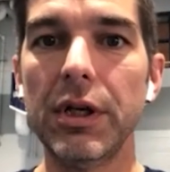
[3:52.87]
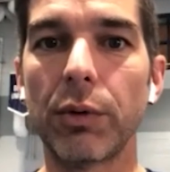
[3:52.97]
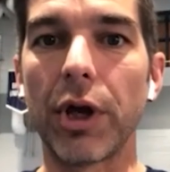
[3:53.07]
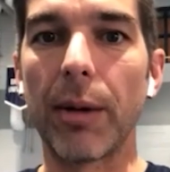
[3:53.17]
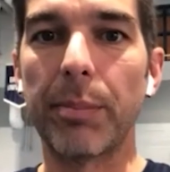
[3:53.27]

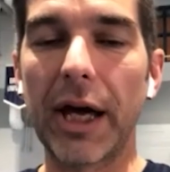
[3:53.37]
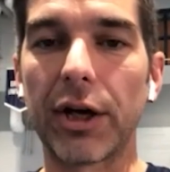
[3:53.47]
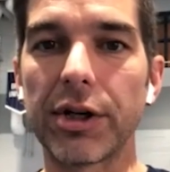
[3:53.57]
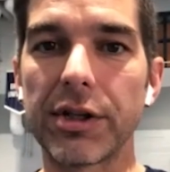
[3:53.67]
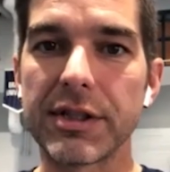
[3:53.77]
We got back
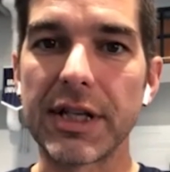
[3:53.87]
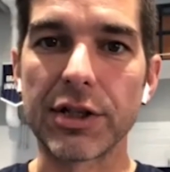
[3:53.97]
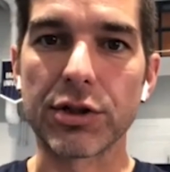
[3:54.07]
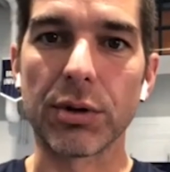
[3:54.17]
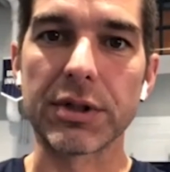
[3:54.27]
onto the
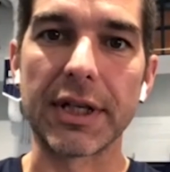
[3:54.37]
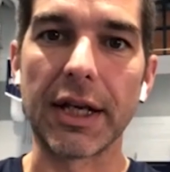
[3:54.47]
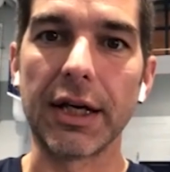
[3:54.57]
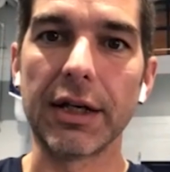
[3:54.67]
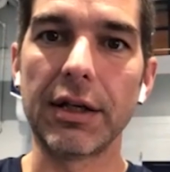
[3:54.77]
tennis court
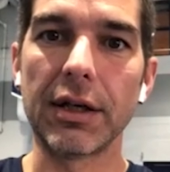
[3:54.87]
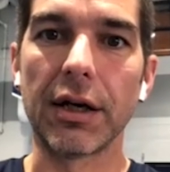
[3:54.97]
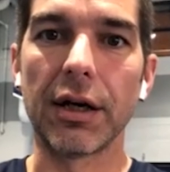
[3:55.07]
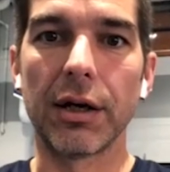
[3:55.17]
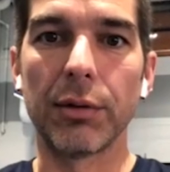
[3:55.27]
today,
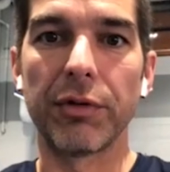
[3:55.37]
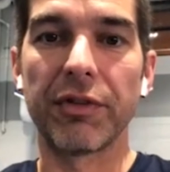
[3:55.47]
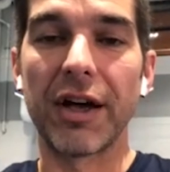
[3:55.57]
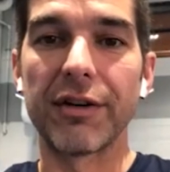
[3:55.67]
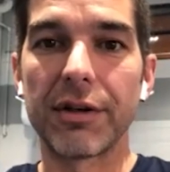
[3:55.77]
and we've
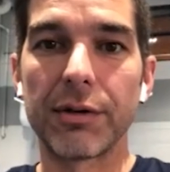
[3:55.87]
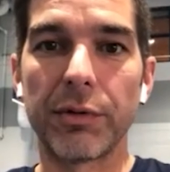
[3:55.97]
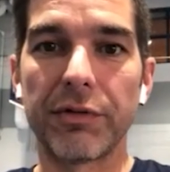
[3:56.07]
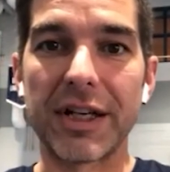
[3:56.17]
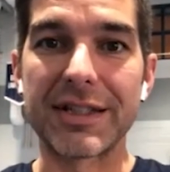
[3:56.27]

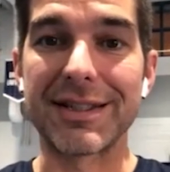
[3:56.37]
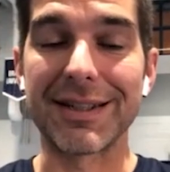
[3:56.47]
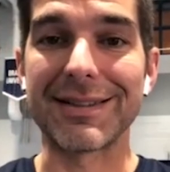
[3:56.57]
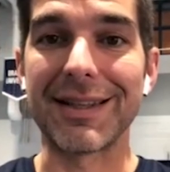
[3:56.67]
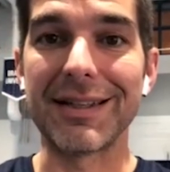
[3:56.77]
got
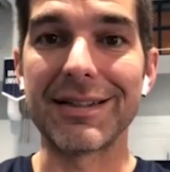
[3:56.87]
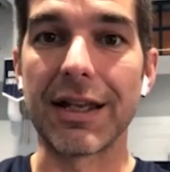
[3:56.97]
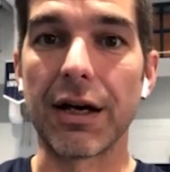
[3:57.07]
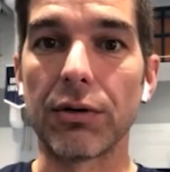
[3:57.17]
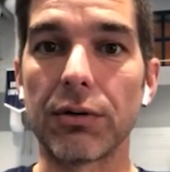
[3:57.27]
6 days
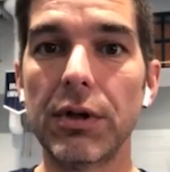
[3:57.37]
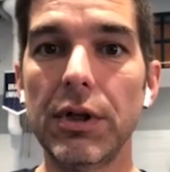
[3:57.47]
now